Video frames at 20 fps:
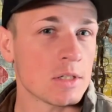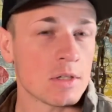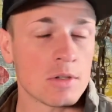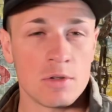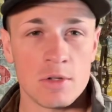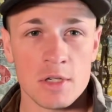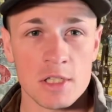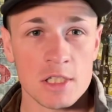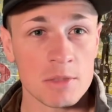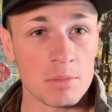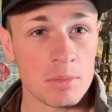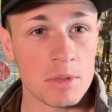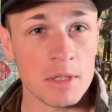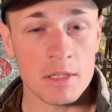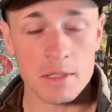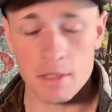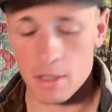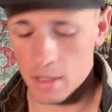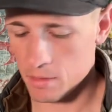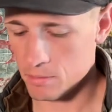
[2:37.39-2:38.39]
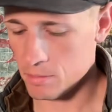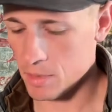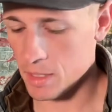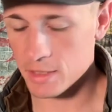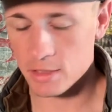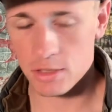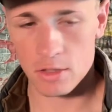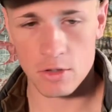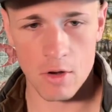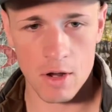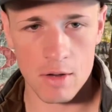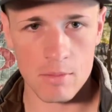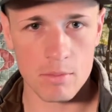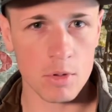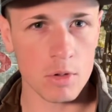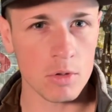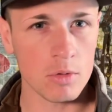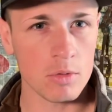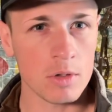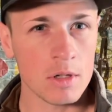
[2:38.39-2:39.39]
Crispy makes a great
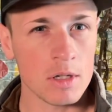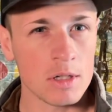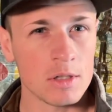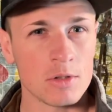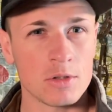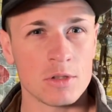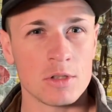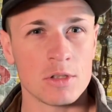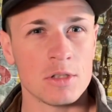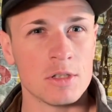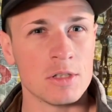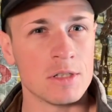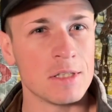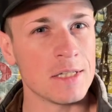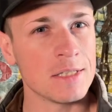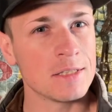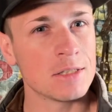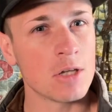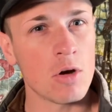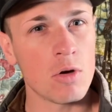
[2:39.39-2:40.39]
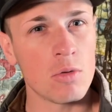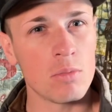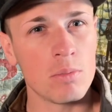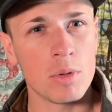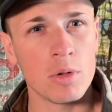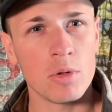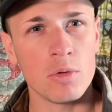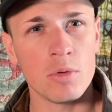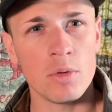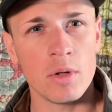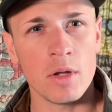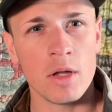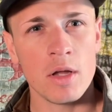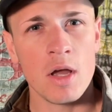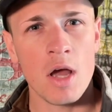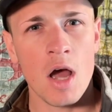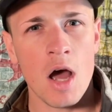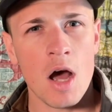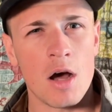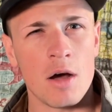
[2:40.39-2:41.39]
boot. There's a Dedito boot.
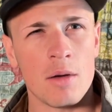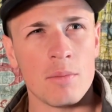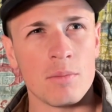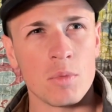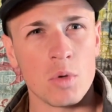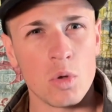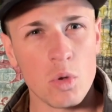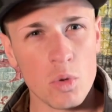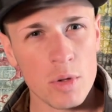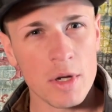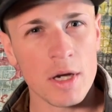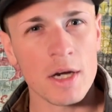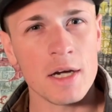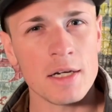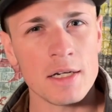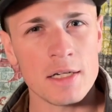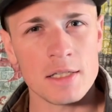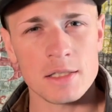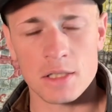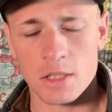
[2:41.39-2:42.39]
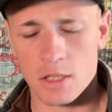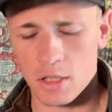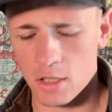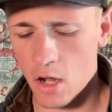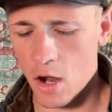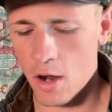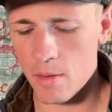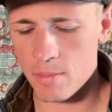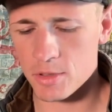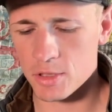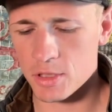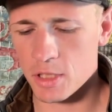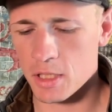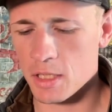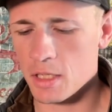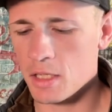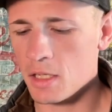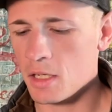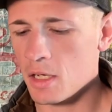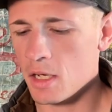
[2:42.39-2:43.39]
Luca is a good
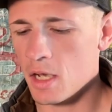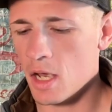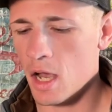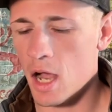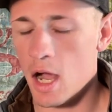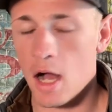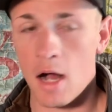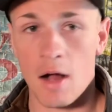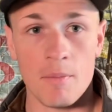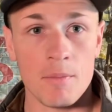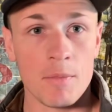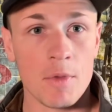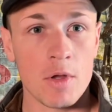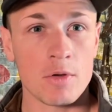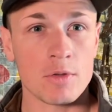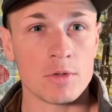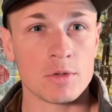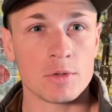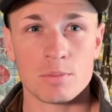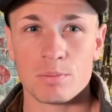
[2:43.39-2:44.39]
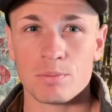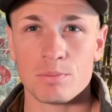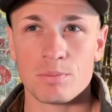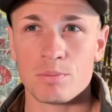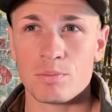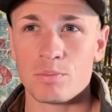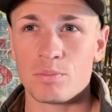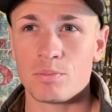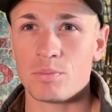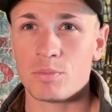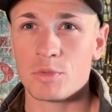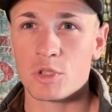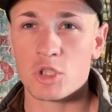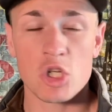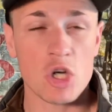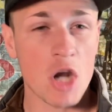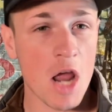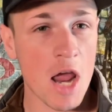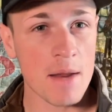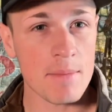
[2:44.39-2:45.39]
option. There's
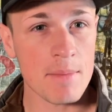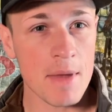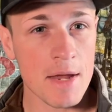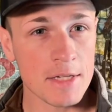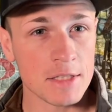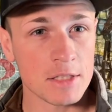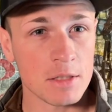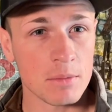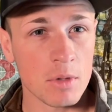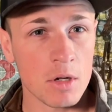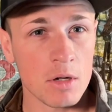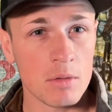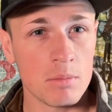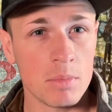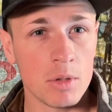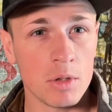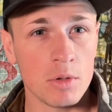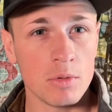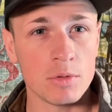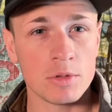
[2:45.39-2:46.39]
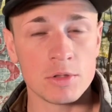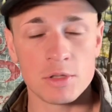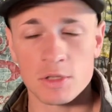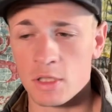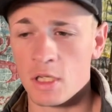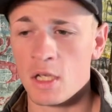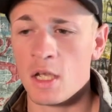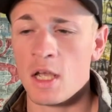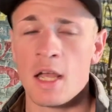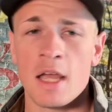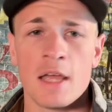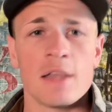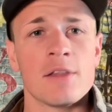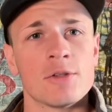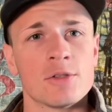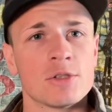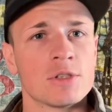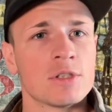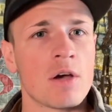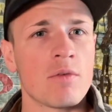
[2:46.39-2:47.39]
Shernay makes some good boots, and
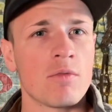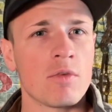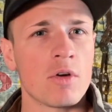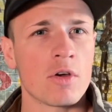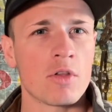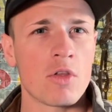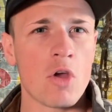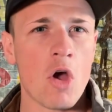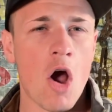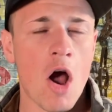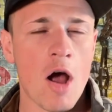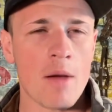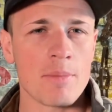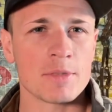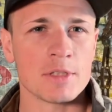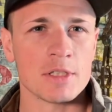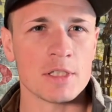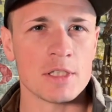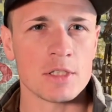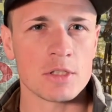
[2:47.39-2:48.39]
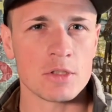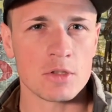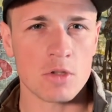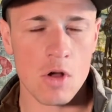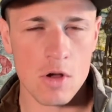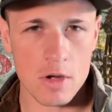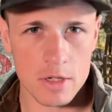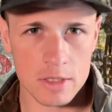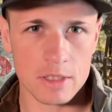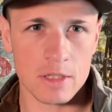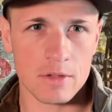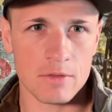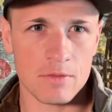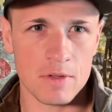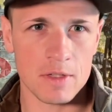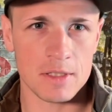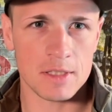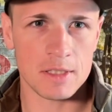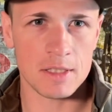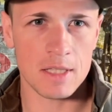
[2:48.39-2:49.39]
there's several other options. As long as it
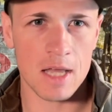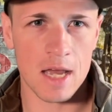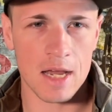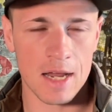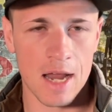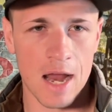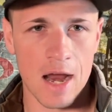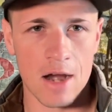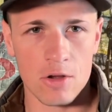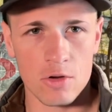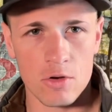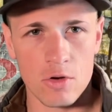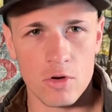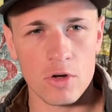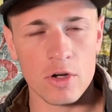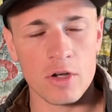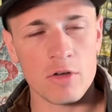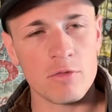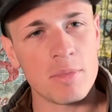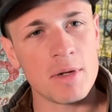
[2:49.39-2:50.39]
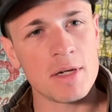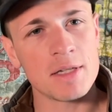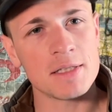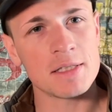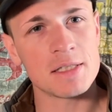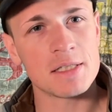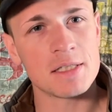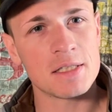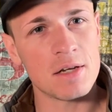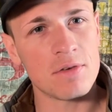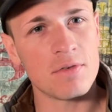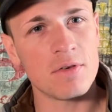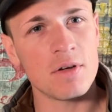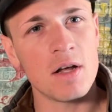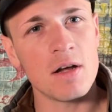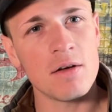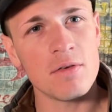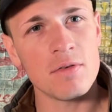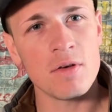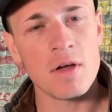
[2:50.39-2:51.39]
fits in that category of being stiff
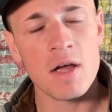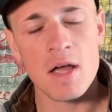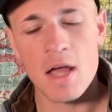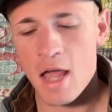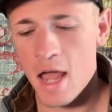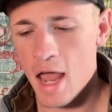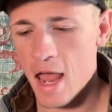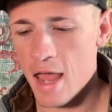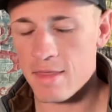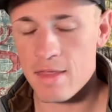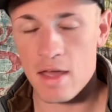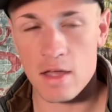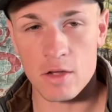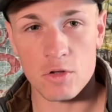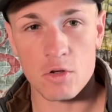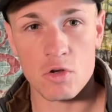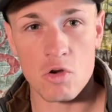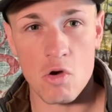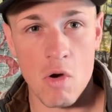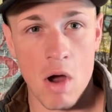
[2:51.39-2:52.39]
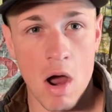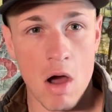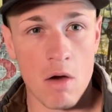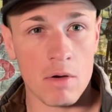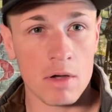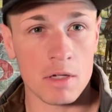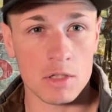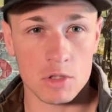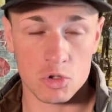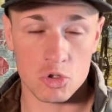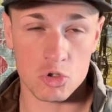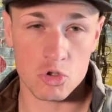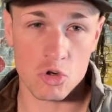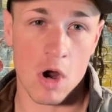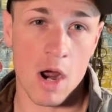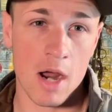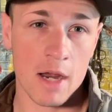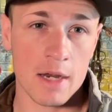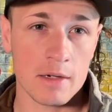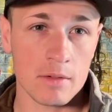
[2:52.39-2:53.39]
enough, and that you go out and
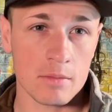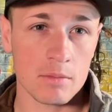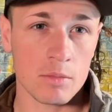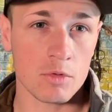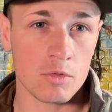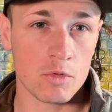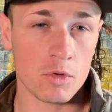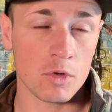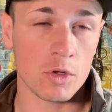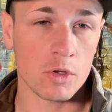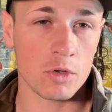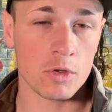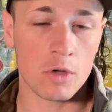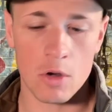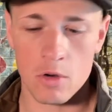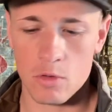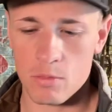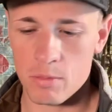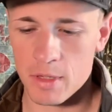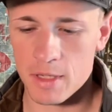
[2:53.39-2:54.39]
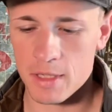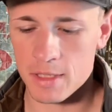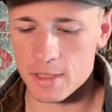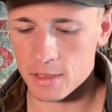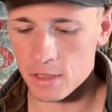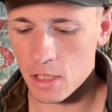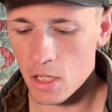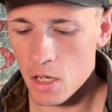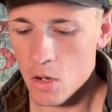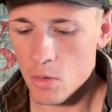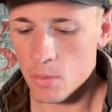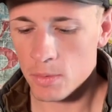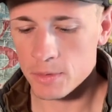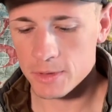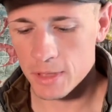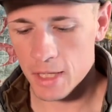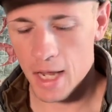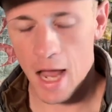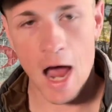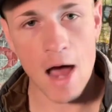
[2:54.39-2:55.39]
try it before you go, because what's
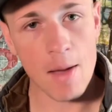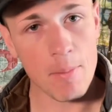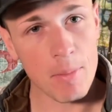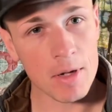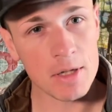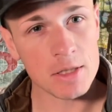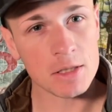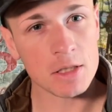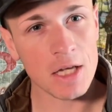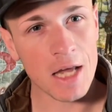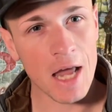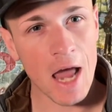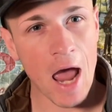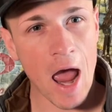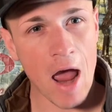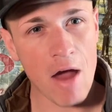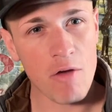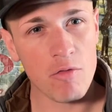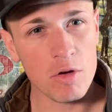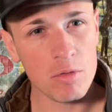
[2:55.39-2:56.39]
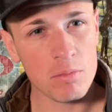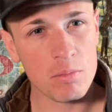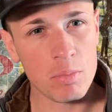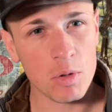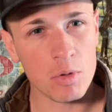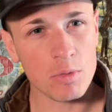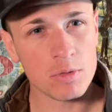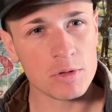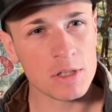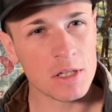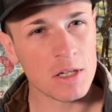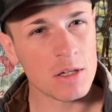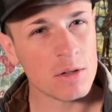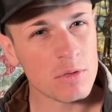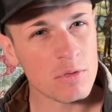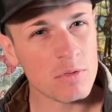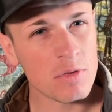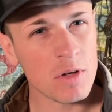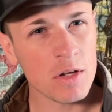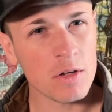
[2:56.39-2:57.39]
going to happen is every boot's going to
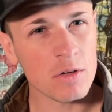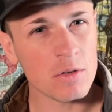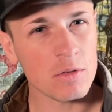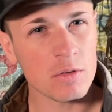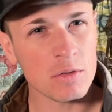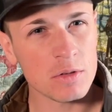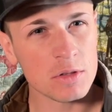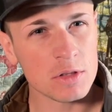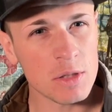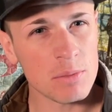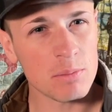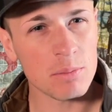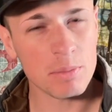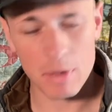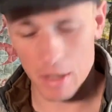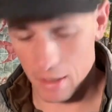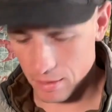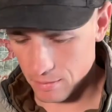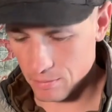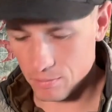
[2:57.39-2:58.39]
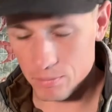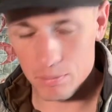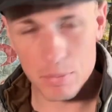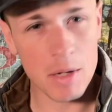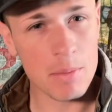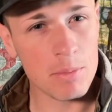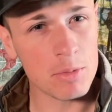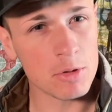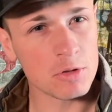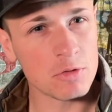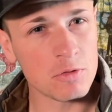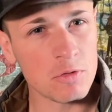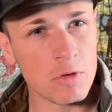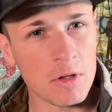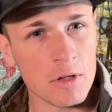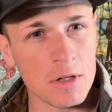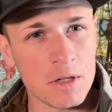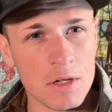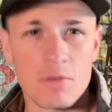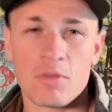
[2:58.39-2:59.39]
fit people's
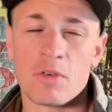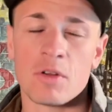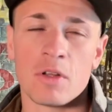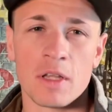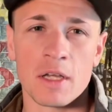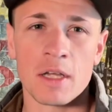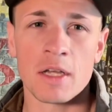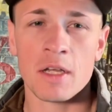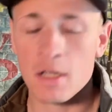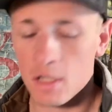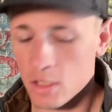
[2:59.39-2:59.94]
foot differently.